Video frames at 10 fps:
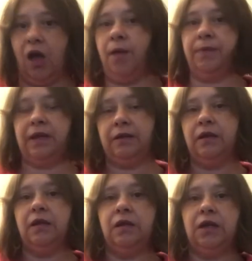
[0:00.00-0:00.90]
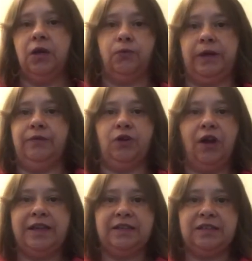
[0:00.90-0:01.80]
I mean, we're
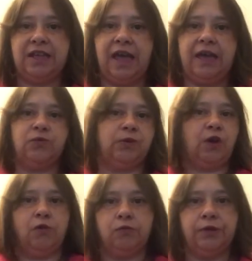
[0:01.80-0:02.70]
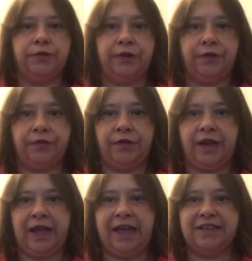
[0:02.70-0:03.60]
not in debt, we've got a roof over our
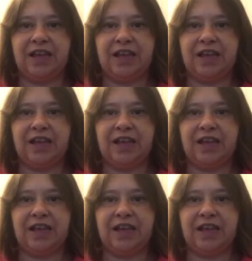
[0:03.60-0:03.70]
head,